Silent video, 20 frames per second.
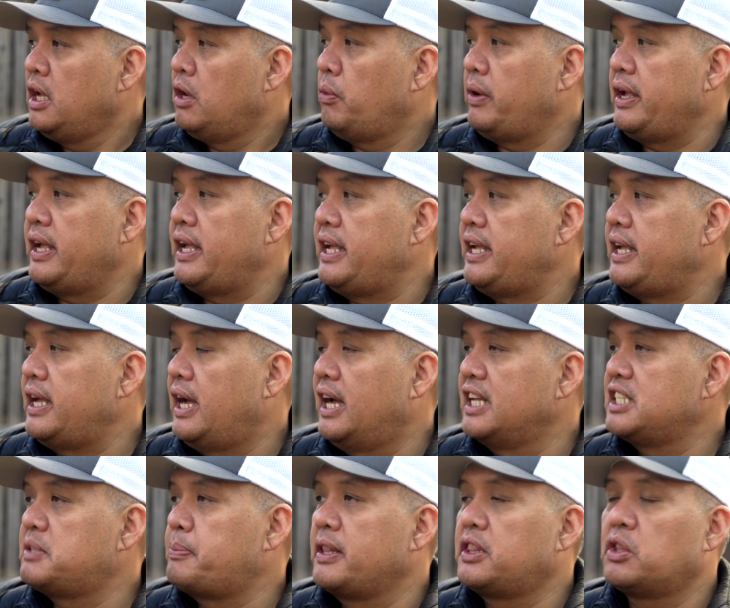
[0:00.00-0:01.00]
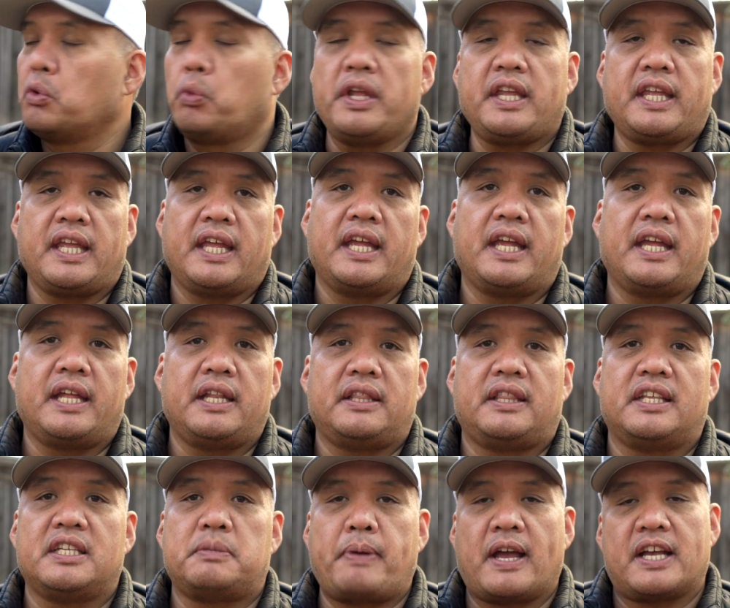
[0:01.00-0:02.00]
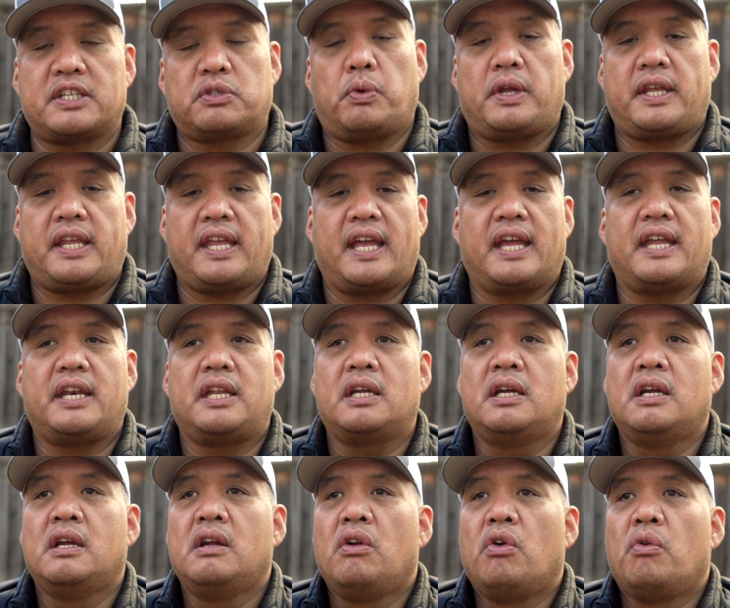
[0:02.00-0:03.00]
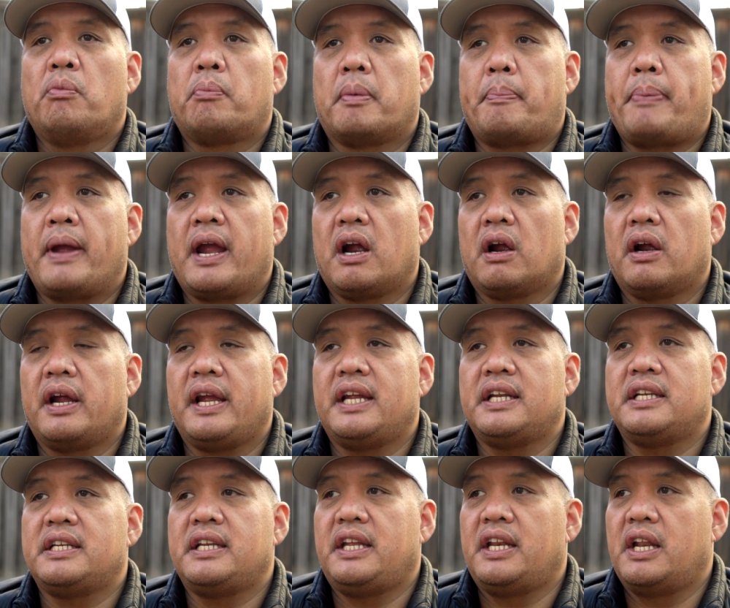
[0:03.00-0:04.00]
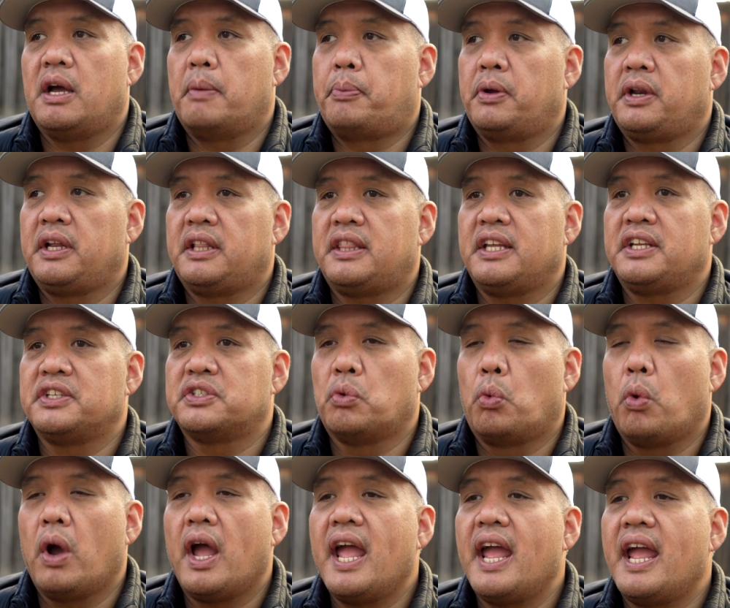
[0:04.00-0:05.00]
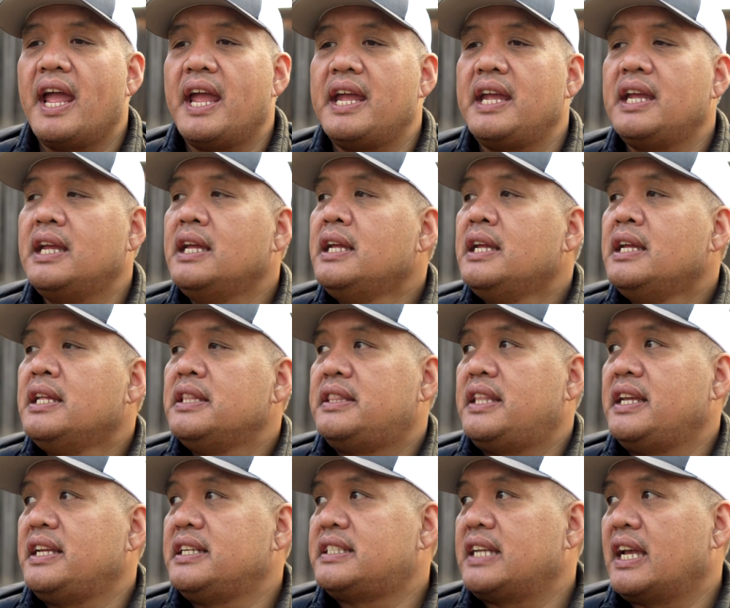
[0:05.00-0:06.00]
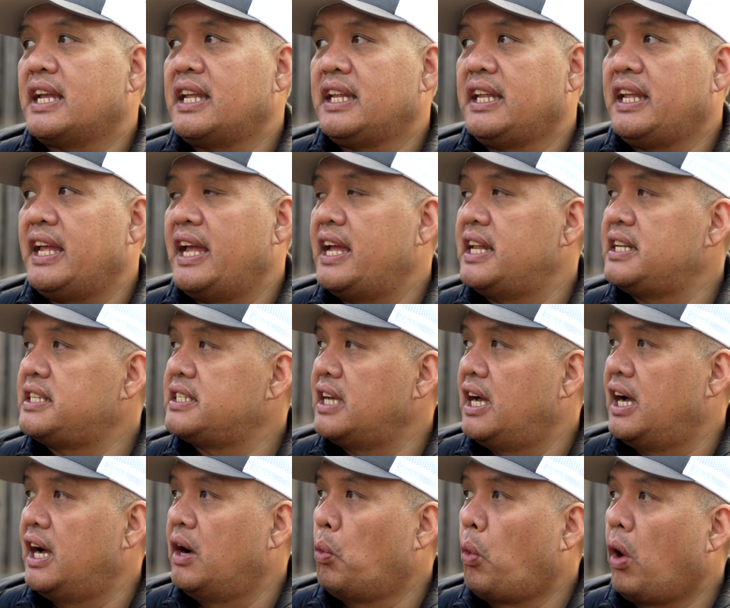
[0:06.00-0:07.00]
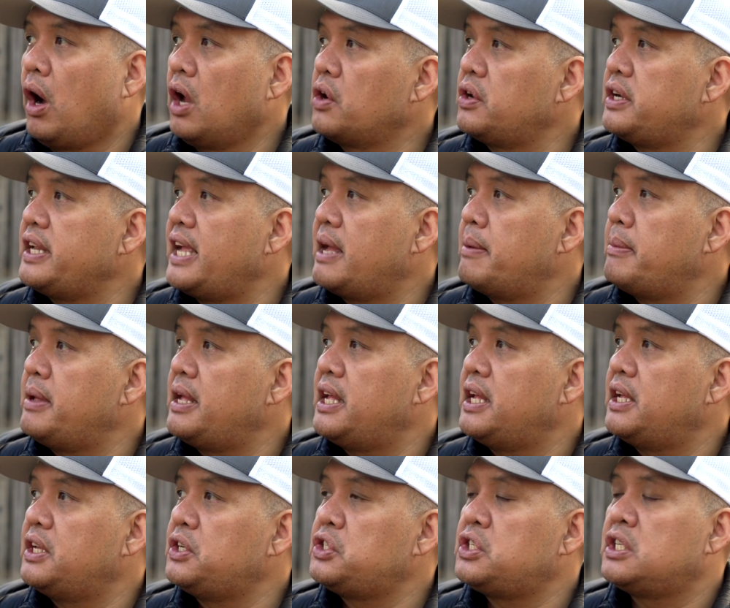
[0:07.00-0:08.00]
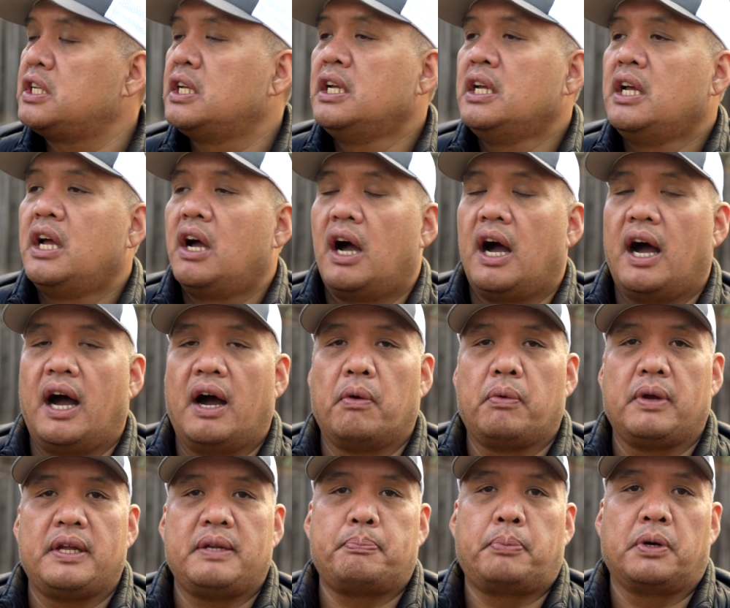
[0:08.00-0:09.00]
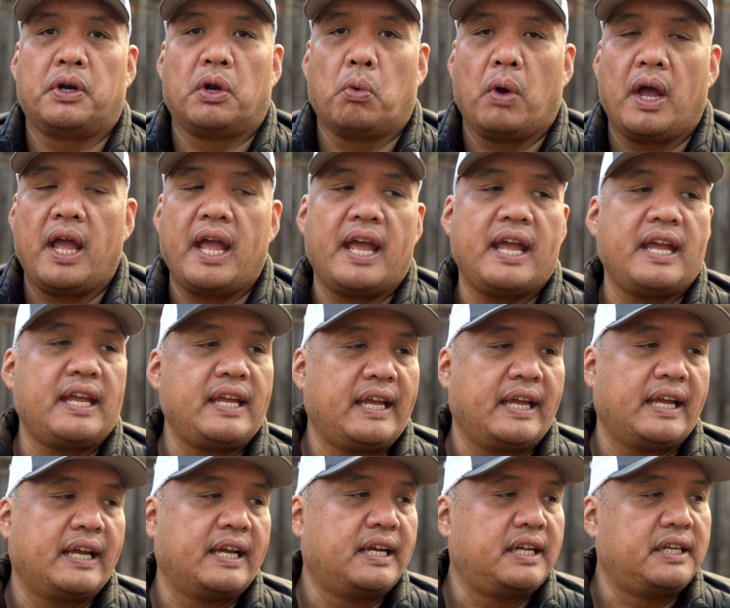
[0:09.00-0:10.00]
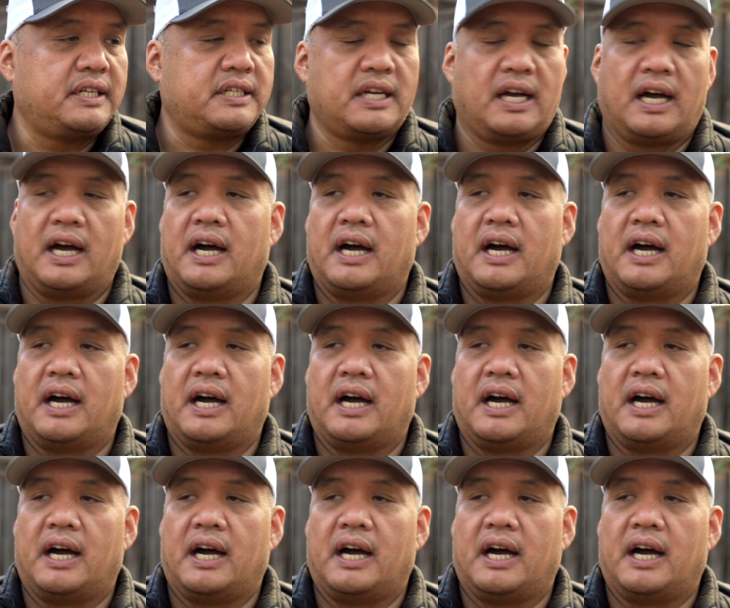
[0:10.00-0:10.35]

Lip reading: we spent the weekend, this past weekend, preparing, putting things away, things that can get water damaged, we put away, and